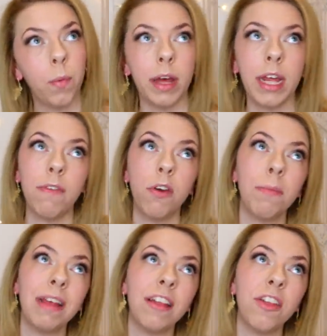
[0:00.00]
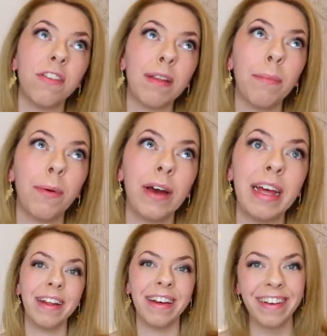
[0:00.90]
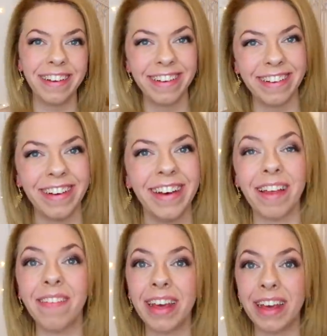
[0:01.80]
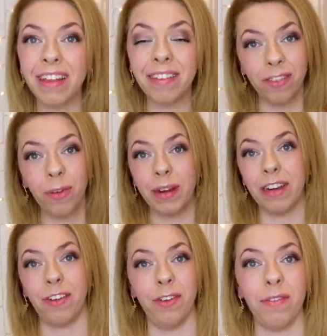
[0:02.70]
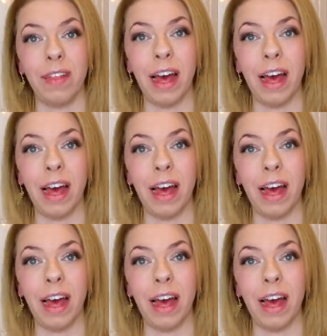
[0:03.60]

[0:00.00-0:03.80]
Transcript: going to give you a message at some point. Something is normally to do with